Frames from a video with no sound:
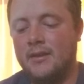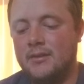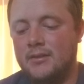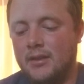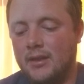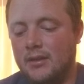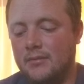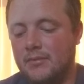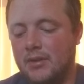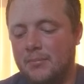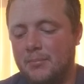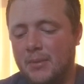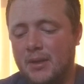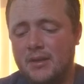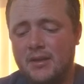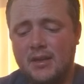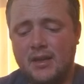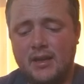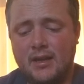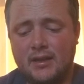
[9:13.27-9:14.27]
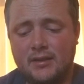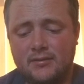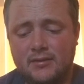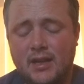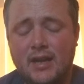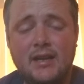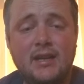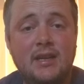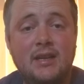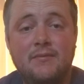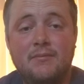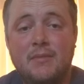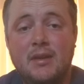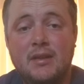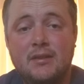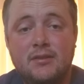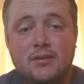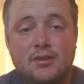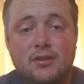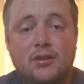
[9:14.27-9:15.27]
On Monday, actually, I didn't even
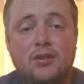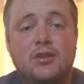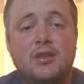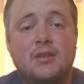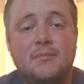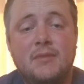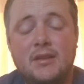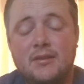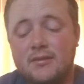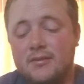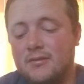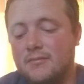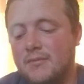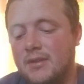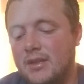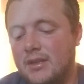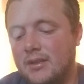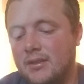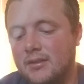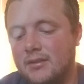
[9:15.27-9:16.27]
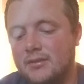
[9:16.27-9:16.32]
message her. She messaged me.